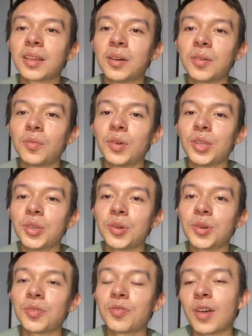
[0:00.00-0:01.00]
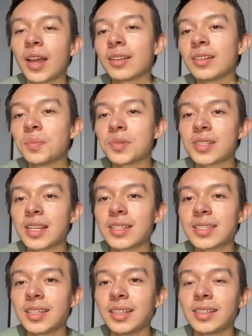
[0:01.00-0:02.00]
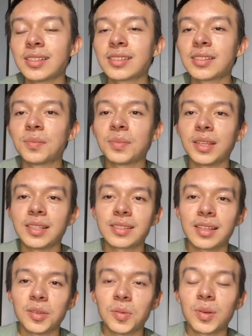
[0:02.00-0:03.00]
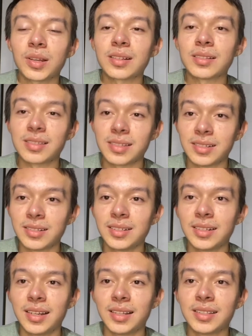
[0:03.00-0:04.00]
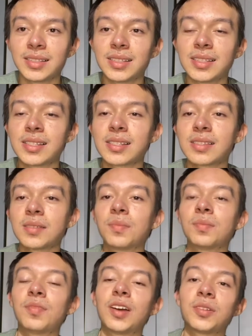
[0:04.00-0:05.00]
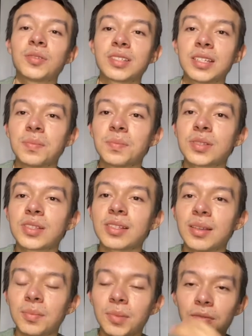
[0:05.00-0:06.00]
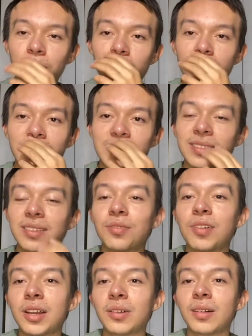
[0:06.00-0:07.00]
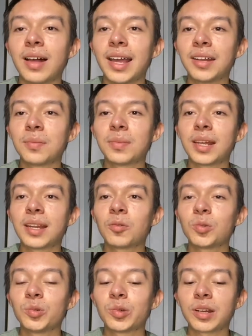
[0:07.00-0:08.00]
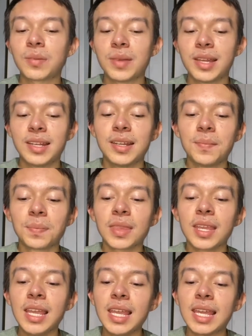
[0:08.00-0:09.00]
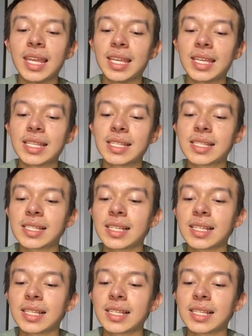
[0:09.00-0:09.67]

when you're finally presenting some things that you want to consider, and this is just some final tips before I get to the final item that I will recommend, is